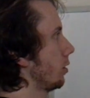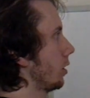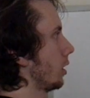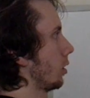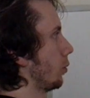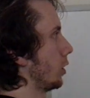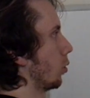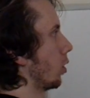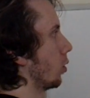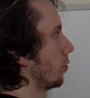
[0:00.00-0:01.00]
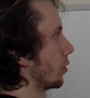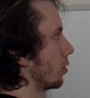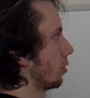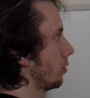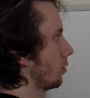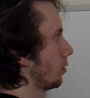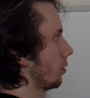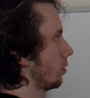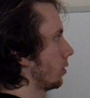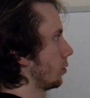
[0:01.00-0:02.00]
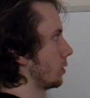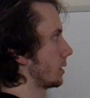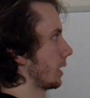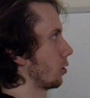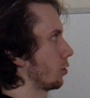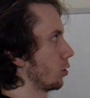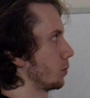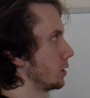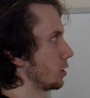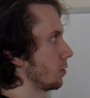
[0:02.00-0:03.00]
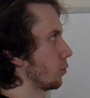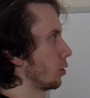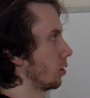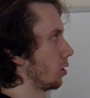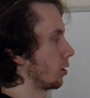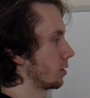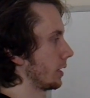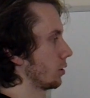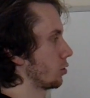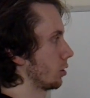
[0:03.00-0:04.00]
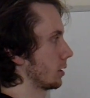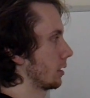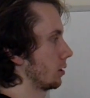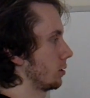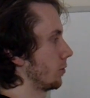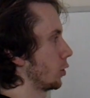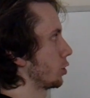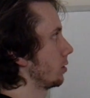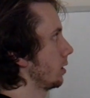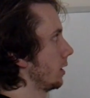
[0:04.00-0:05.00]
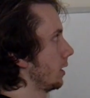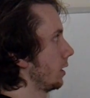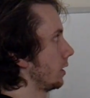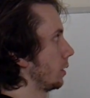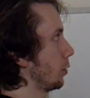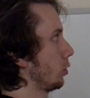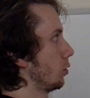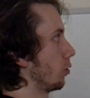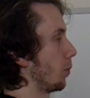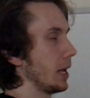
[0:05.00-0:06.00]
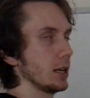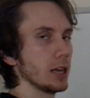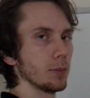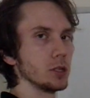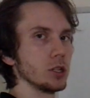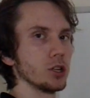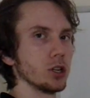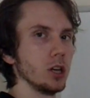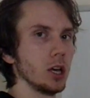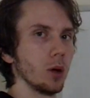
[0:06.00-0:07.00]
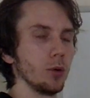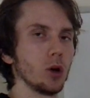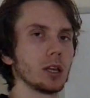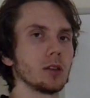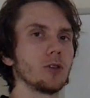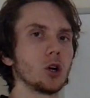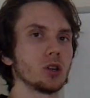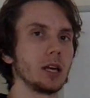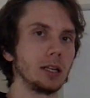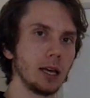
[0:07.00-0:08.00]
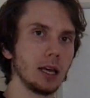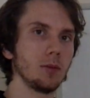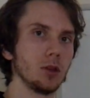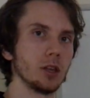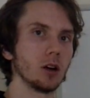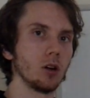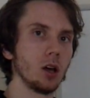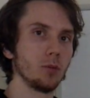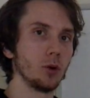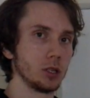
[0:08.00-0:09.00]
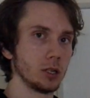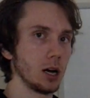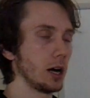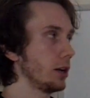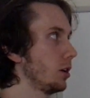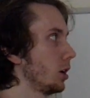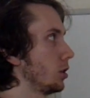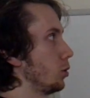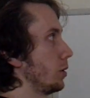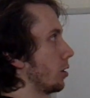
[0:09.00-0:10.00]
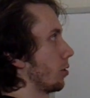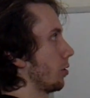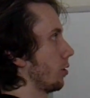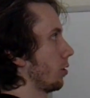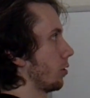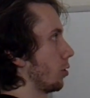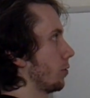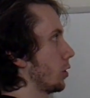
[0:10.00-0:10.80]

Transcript: we go over to the second or third position for our second strongest cognitive function. Then we remain in that position and we look at the function that can be there but is not to get our third function.